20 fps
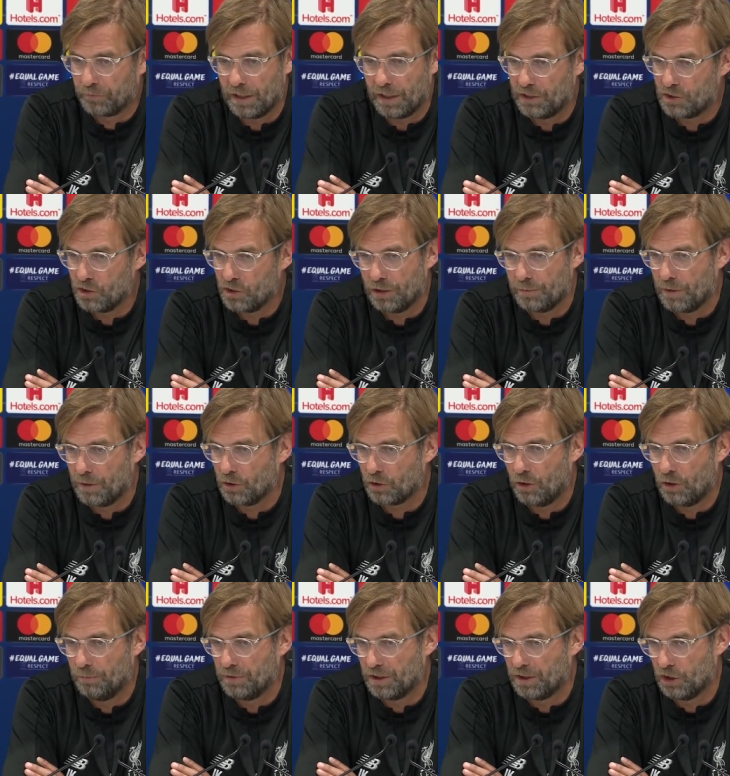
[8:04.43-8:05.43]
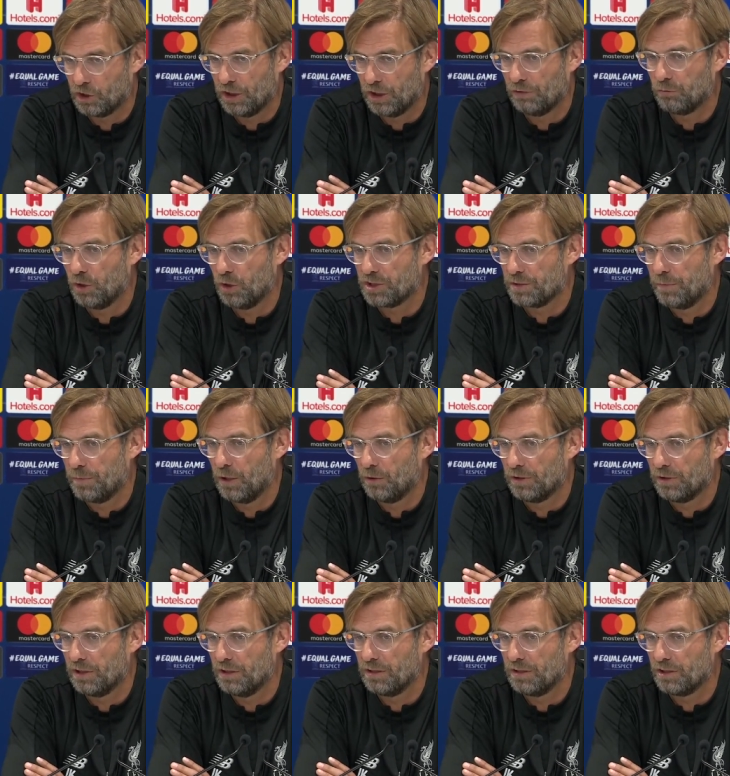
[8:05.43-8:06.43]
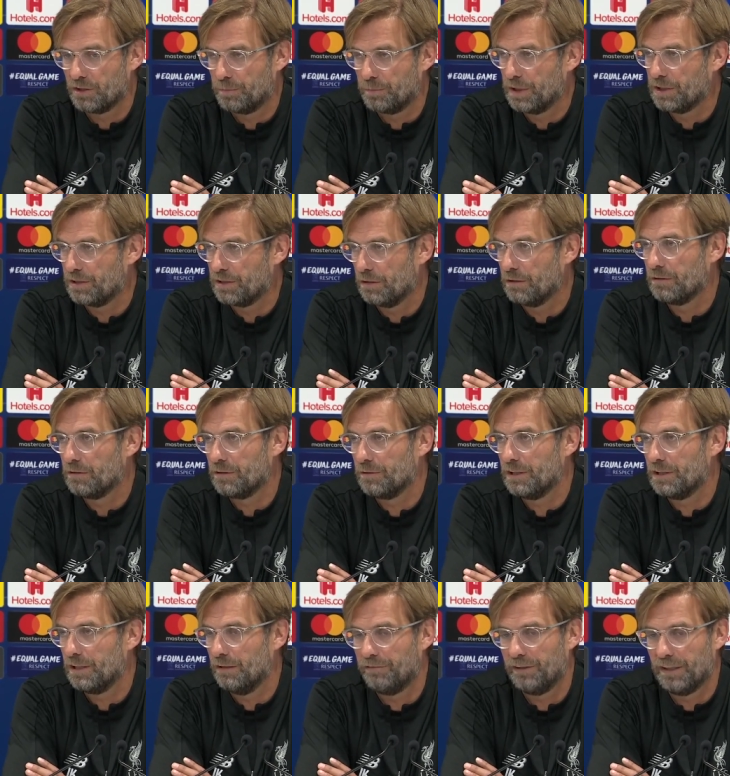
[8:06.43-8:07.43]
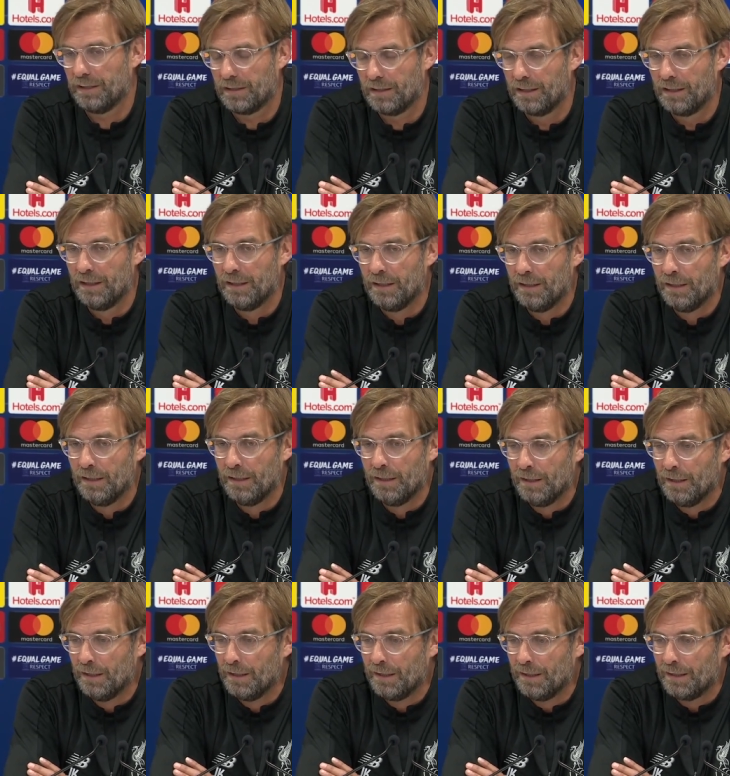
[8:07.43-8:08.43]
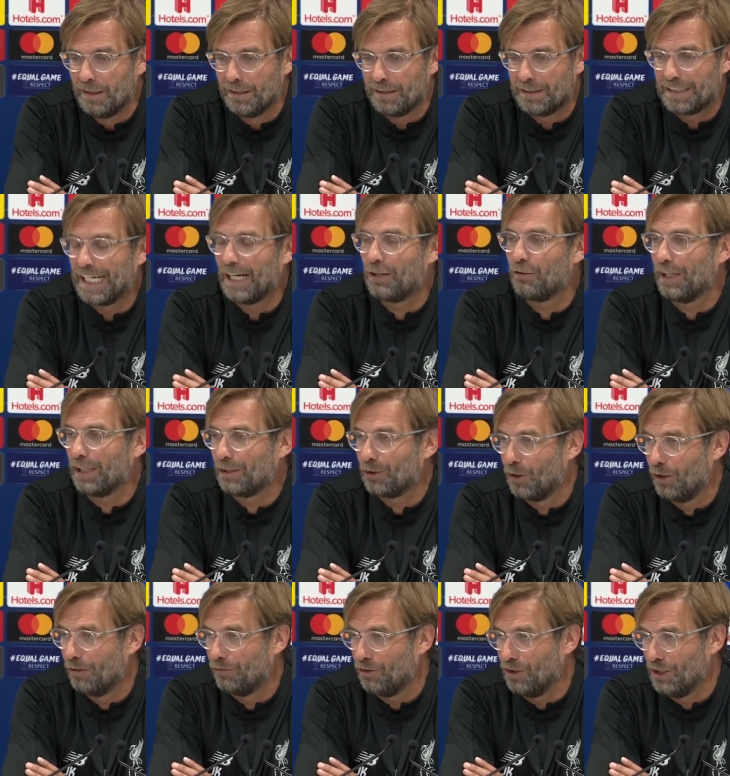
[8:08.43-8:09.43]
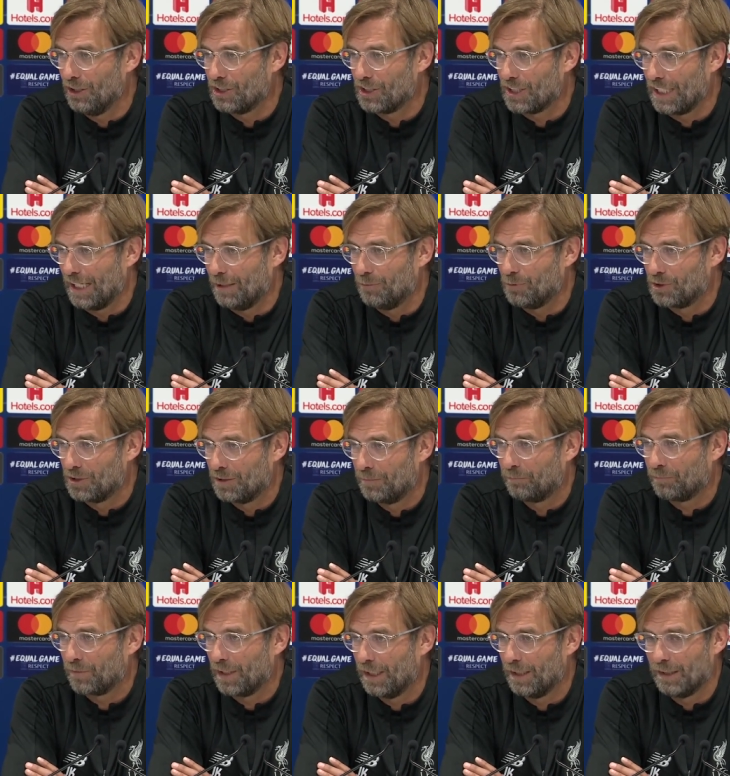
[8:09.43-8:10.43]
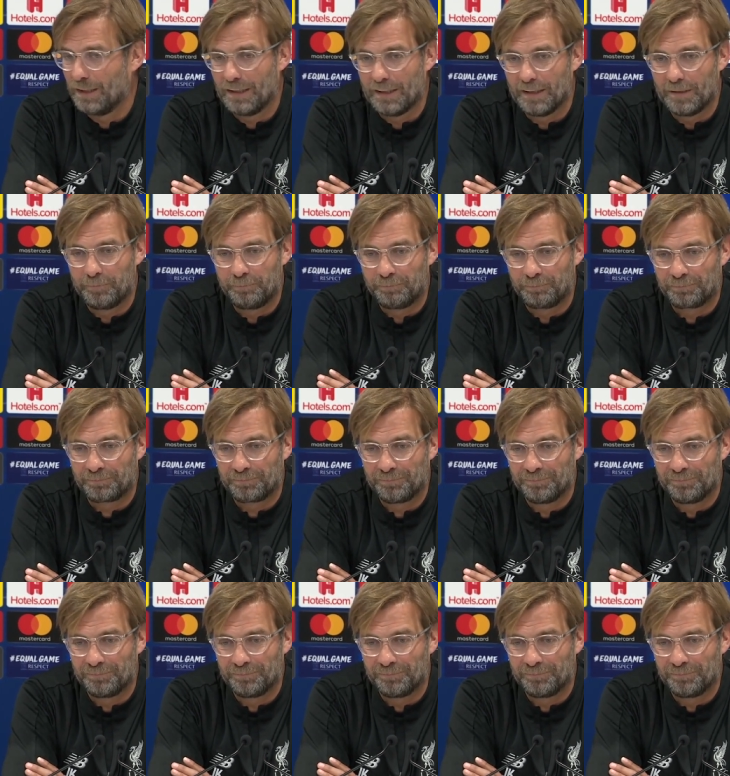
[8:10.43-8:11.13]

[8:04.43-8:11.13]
It's not about the competition. That was about the, the specific character of these games and um,